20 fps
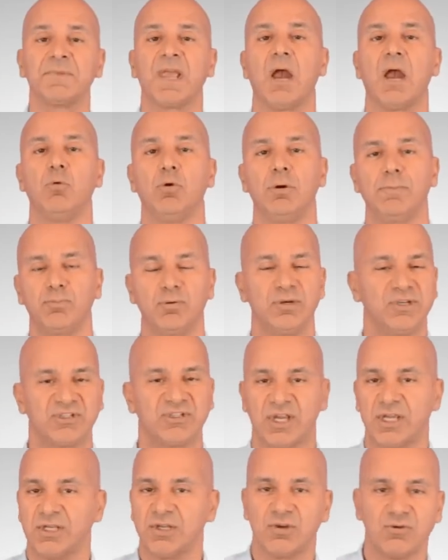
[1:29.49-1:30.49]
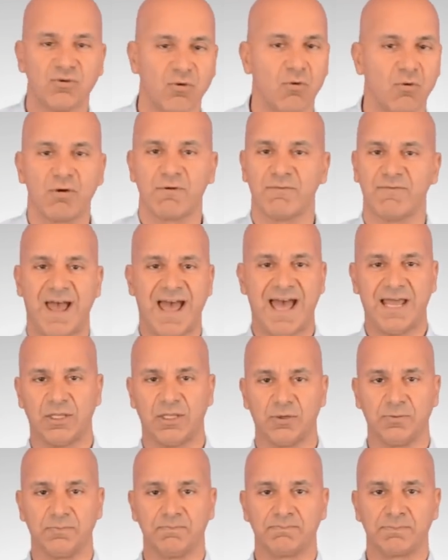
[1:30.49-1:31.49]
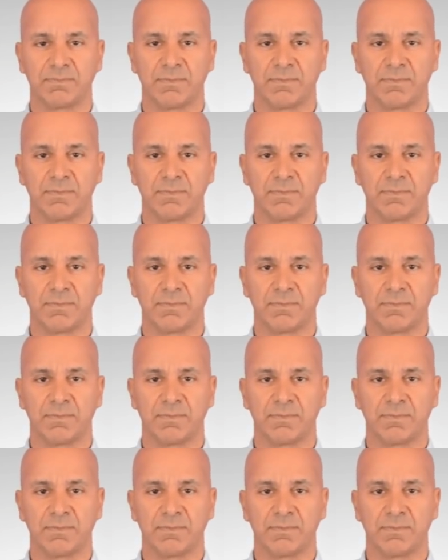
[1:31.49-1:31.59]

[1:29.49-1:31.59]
and will appreciate your value.